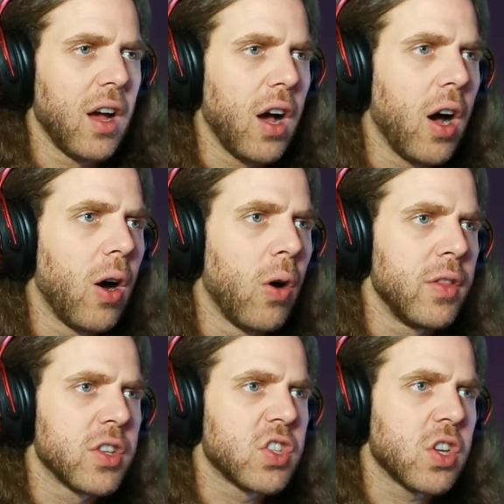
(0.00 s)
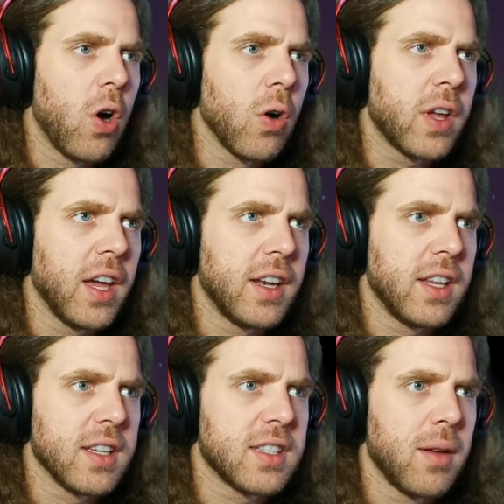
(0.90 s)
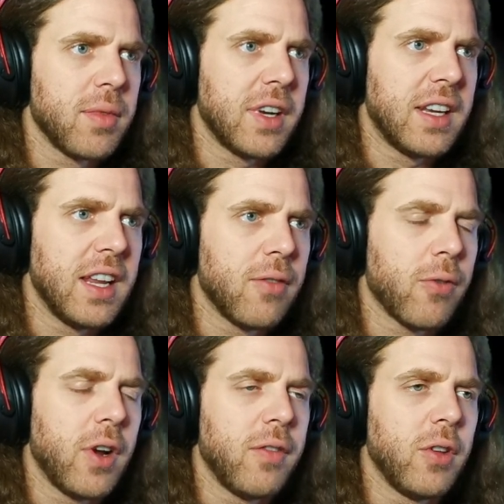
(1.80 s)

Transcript: Oh, and the Skull Kid does something different if